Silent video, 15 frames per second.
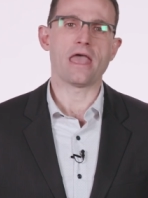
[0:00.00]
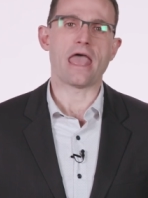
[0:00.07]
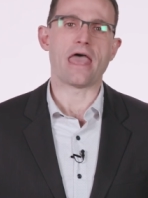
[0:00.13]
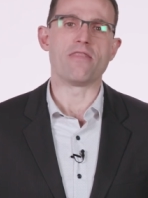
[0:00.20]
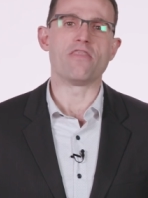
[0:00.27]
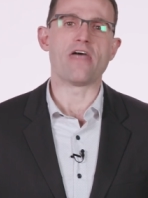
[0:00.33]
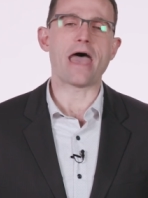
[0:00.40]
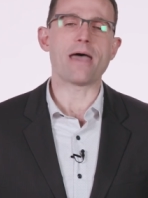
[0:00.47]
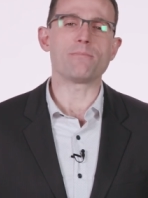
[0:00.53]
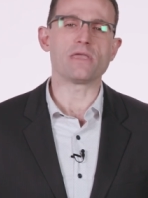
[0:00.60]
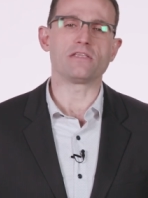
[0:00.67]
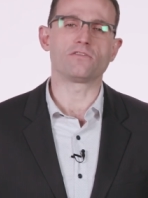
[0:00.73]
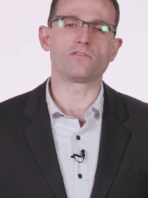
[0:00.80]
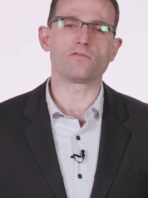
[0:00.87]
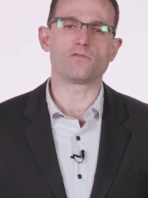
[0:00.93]
And that
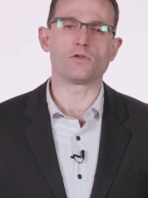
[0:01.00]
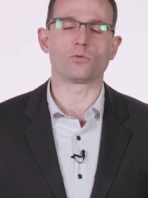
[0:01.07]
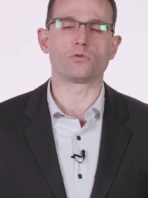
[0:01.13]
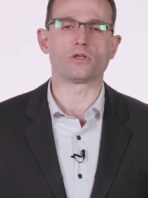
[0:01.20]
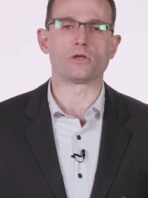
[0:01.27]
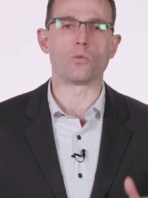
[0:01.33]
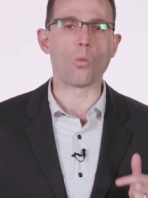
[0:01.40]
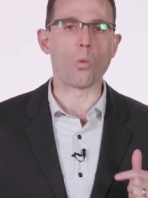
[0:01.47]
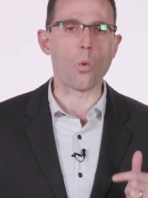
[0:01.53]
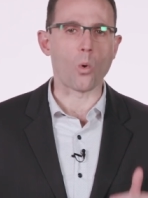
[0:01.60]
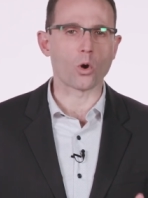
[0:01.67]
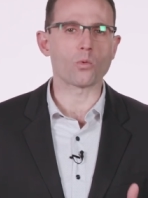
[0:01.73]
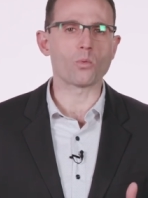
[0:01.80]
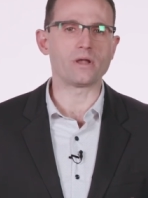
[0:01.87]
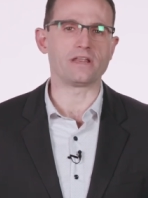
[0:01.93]
means fielding
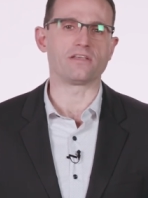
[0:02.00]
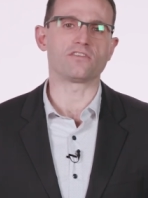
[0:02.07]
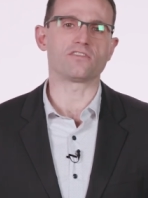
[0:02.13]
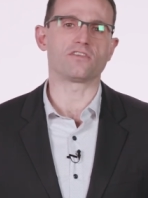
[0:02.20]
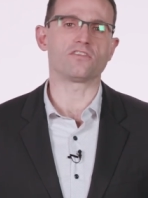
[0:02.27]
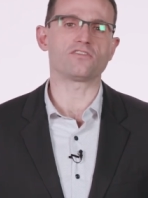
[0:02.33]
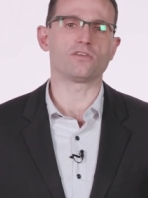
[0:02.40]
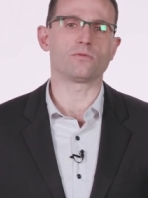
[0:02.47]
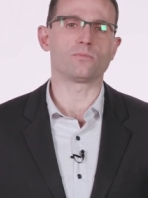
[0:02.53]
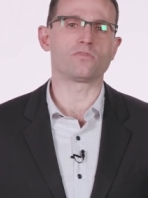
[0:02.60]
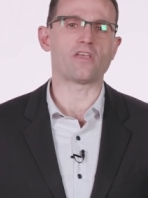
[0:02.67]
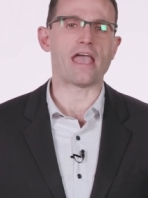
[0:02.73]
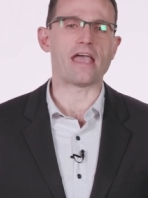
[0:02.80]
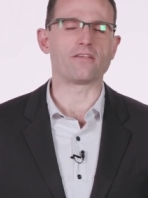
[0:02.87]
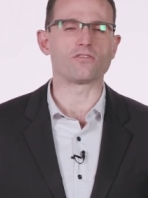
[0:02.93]
war winning systems
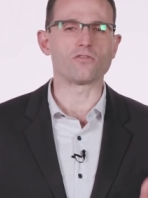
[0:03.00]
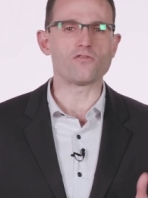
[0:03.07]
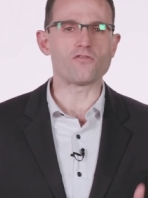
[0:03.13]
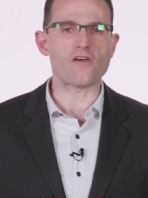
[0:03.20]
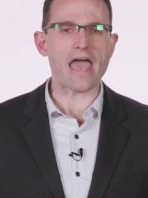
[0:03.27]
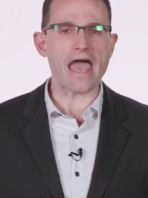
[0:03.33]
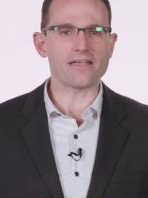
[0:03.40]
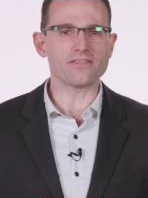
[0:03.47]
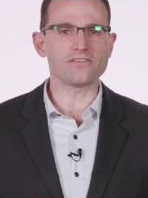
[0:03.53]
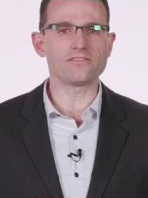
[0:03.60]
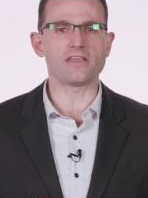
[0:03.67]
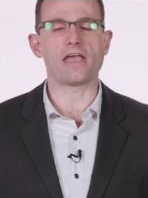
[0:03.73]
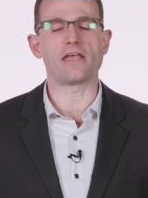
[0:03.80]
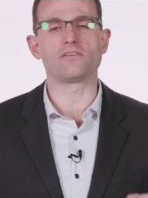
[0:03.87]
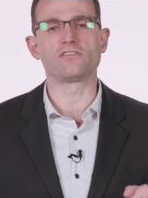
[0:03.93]
as
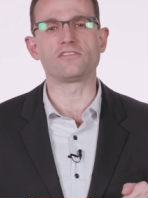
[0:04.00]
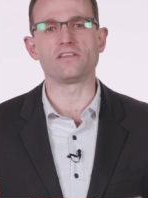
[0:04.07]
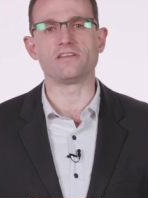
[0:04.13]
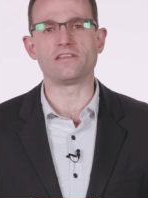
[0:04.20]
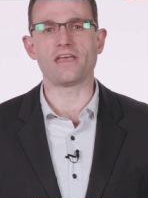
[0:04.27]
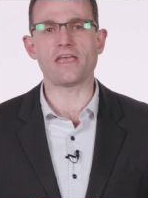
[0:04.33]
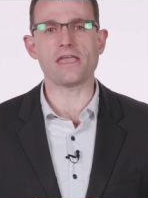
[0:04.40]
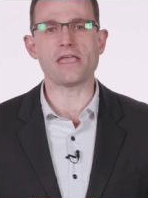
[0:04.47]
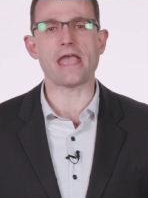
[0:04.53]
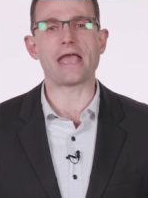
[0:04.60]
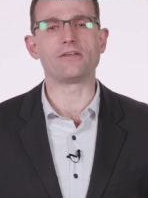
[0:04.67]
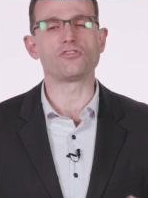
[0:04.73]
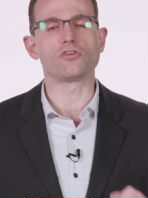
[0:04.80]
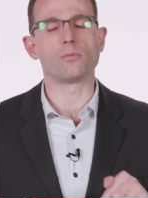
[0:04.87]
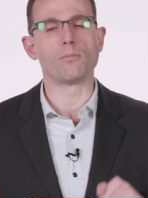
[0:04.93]
fast as today
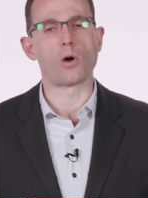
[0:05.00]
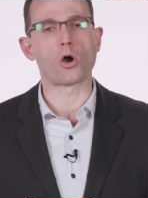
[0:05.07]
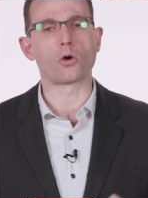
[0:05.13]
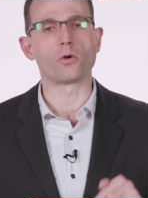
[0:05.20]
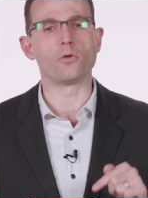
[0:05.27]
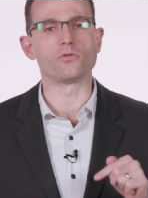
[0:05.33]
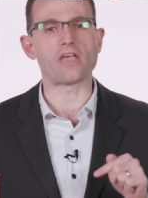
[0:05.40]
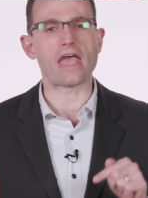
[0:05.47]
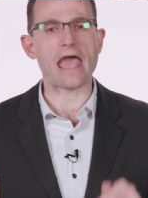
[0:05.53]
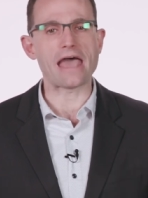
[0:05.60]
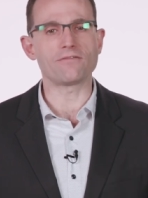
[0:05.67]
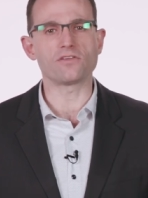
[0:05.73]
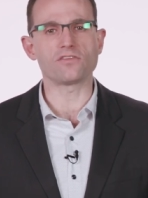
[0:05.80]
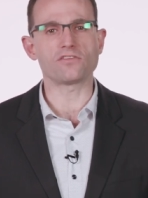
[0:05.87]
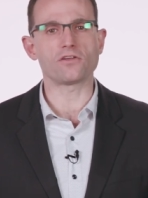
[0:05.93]
and tomorrow's
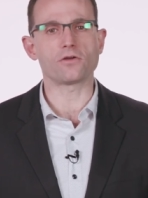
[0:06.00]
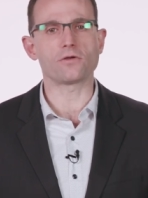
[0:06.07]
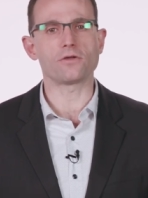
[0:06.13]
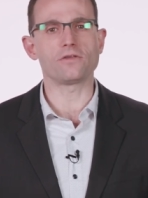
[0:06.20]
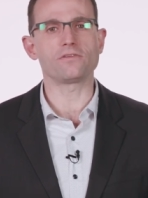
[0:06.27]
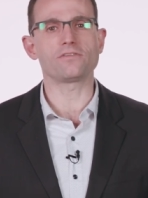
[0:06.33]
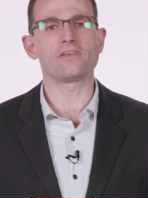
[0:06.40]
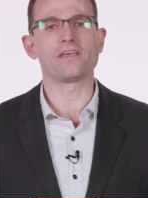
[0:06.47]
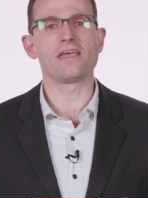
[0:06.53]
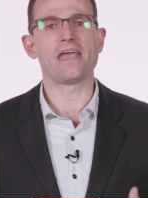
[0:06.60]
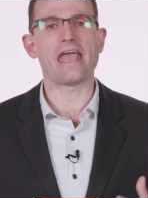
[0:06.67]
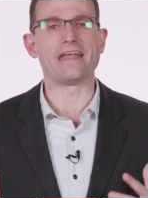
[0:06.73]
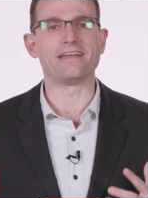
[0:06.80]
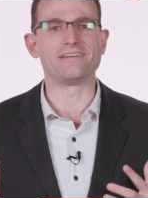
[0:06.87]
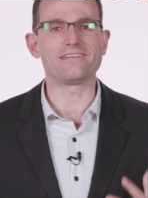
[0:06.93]
adversaries
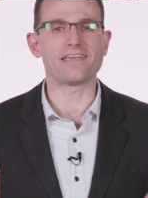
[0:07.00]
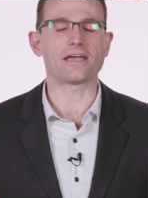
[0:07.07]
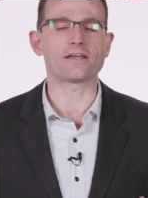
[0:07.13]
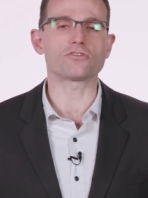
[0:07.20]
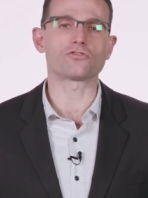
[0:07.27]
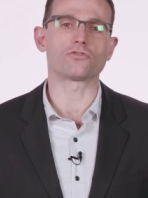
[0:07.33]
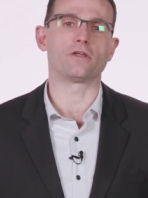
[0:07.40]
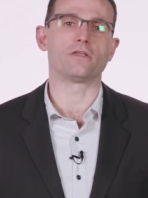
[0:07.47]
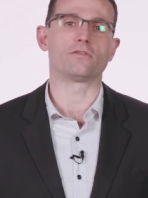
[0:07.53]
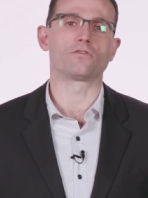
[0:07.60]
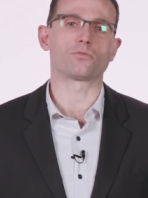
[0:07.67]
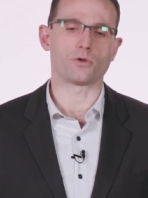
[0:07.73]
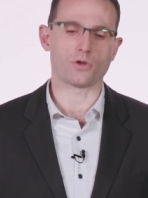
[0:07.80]
and tech trends